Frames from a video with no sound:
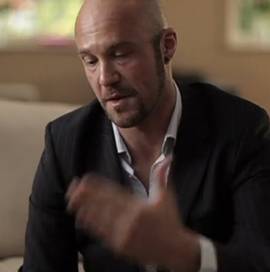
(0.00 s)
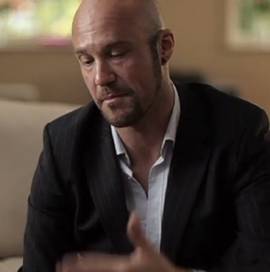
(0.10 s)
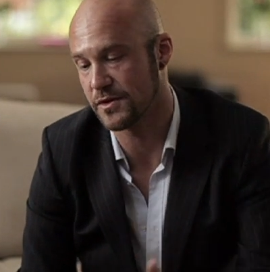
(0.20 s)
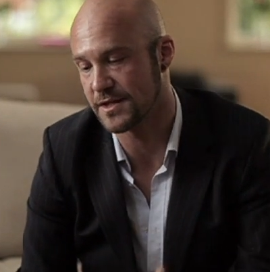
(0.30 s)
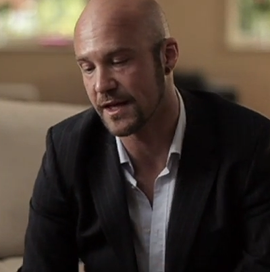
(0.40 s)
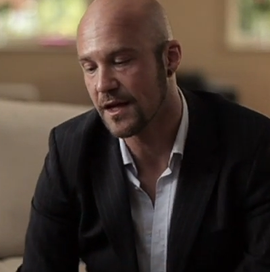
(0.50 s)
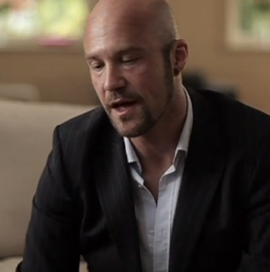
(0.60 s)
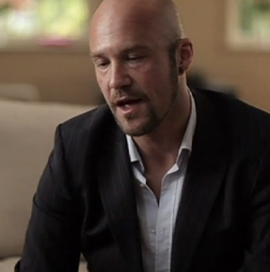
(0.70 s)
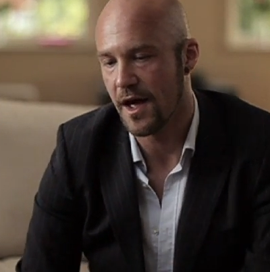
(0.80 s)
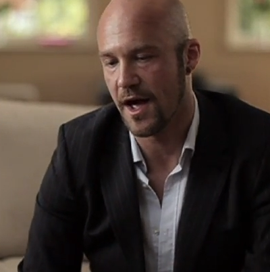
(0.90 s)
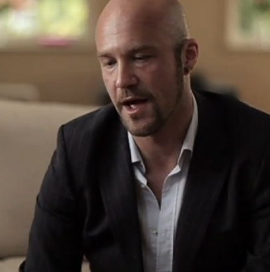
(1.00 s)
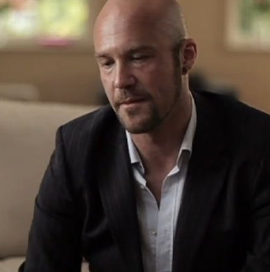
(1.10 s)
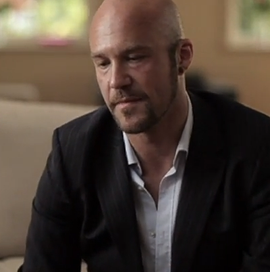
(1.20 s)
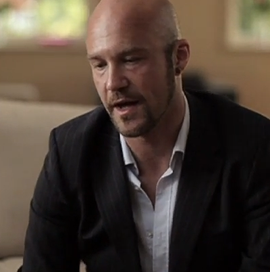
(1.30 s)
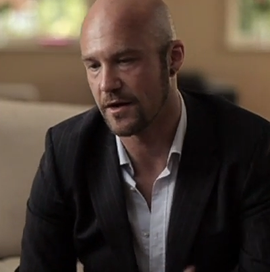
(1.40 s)
body,
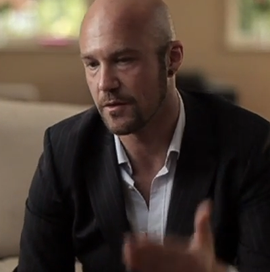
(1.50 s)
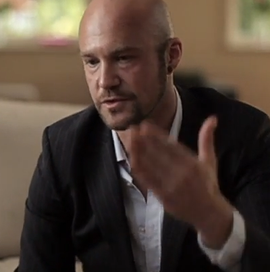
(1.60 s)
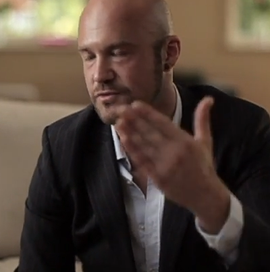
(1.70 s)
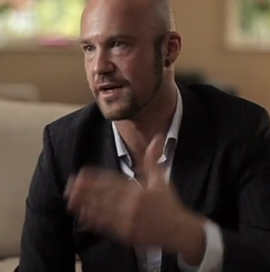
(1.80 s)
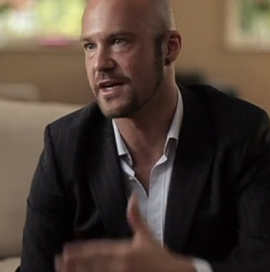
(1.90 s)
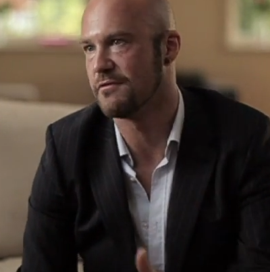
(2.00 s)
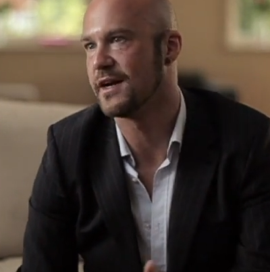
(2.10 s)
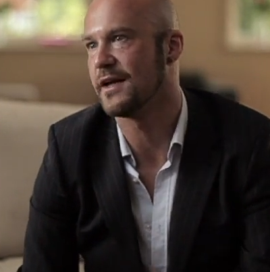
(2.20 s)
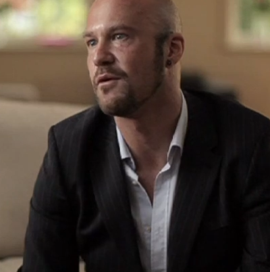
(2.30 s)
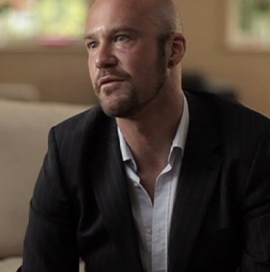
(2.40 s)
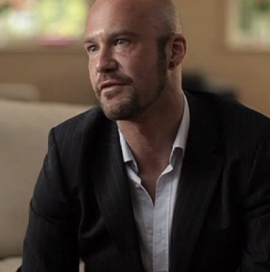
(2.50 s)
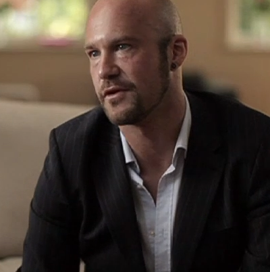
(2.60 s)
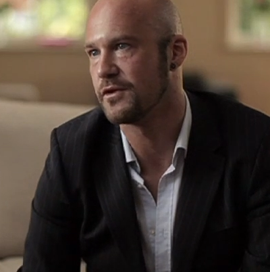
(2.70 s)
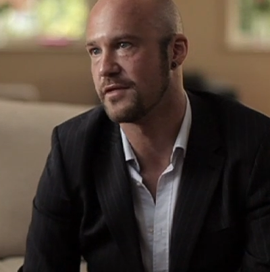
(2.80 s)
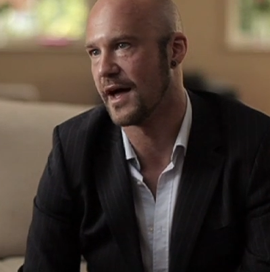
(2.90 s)
and I was really, really ill
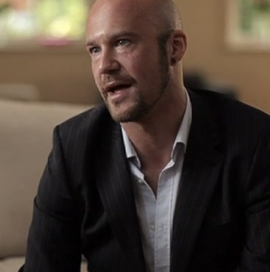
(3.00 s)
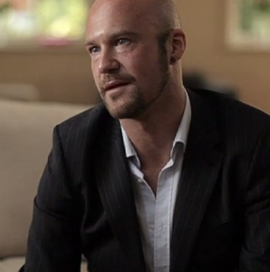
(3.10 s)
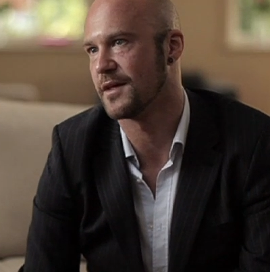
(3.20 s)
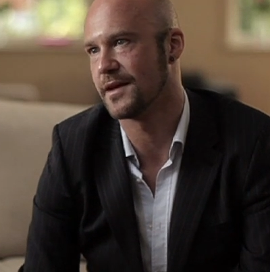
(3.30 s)
through that.